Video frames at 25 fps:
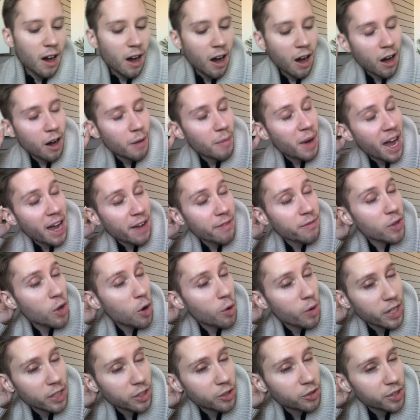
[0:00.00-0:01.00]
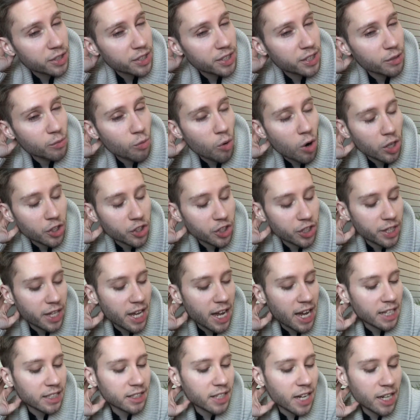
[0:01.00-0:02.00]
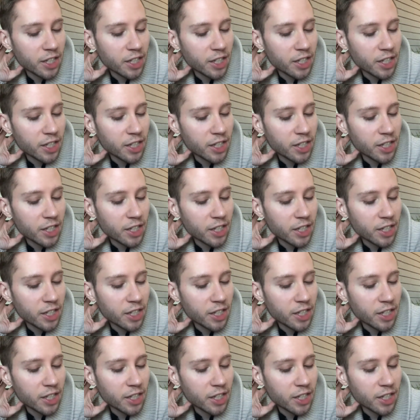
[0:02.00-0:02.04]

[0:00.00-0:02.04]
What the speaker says: I have no interest in watching that.